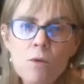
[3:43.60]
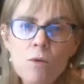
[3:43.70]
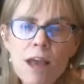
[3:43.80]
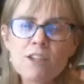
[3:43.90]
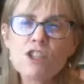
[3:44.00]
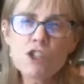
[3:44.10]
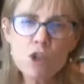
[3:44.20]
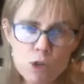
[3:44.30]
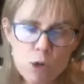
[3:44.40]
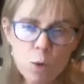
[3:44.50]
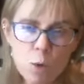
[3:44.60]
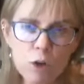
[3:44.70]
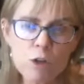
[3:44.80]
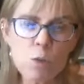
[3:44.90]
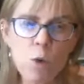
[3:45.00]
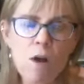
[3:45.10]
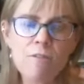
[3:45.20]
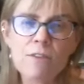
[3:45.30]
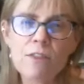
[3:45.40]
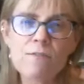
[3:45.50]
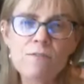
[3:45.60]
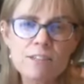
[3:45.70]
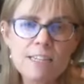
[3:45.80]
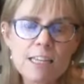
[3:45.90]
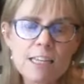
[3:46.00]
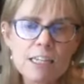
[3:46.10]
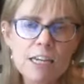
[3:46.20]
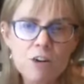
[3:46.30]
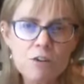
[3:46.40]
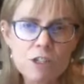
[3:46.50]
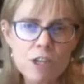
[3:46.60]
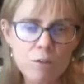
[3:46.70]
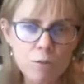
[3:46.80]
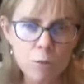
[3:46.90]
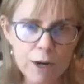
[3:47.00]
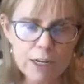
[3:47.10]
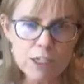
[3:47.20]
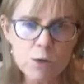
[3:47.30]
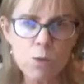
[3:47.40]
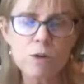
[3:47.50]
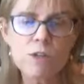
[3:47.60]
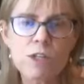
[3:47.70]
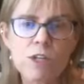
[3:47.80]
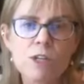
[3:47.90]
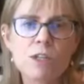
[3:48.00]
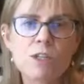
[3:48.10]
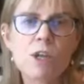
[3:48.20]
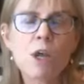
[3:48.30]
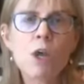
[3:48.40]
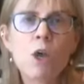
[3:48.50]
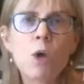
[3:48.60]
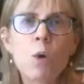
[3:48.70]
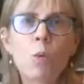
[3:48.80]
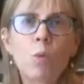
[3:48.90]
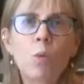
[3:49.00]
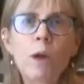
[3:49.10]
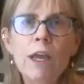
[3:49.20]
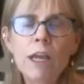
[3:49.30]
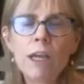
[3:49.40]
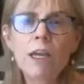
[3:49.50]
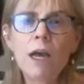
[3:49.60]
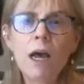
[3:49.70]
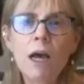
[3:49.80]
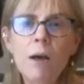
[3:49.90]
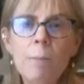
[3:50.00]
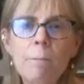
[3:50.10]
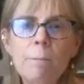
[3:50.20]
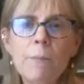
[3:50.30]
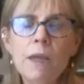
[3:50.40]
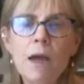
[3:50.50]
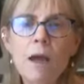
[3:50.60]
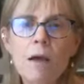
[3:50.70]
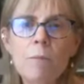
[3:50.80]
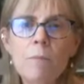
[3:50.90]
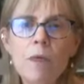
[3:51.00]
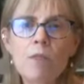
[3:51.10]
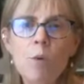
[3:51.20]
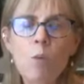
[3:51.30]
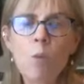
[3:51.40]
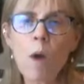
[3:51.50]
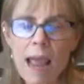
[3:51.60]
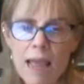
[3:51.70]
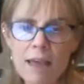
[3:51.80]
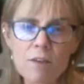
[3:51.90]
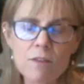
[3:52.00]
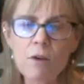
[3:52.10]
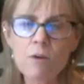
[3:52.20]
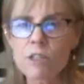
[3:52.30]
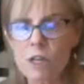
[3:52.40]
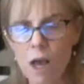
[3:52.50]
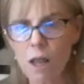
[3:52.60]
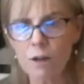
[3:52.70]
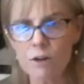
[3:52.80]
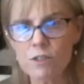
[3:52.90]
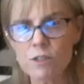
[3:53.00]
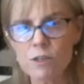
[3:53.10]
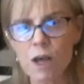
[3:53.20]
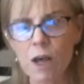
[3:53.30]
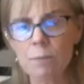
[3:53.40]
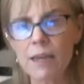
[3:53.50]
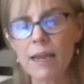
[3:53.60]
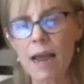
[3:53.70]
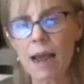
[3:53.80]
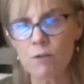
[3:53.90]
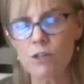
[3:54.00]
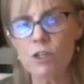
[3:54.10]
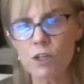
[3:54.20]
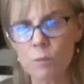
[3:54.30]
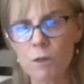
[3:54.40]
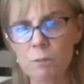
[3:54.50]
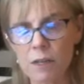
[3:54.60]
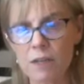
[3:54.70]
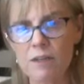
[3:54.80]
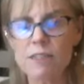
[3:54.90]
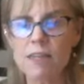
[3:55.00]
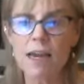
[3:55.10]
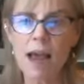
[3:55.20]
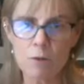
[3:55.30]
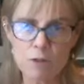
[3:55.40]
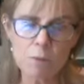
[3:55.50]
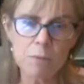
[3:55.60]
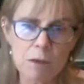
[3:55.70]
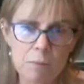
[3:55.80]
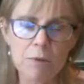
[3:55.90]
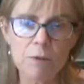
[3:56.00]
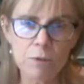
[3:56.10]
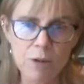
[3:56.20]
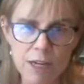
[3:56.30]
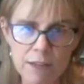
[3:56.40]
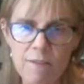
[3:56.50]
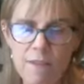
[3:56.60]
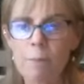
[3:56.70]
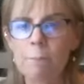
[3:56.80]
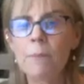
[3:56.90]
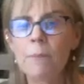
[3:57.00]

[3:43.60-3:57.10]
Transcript: as social workers, we're often the facilitators of resources, we become the way that those dollars get out to human beings, get out to people who need them.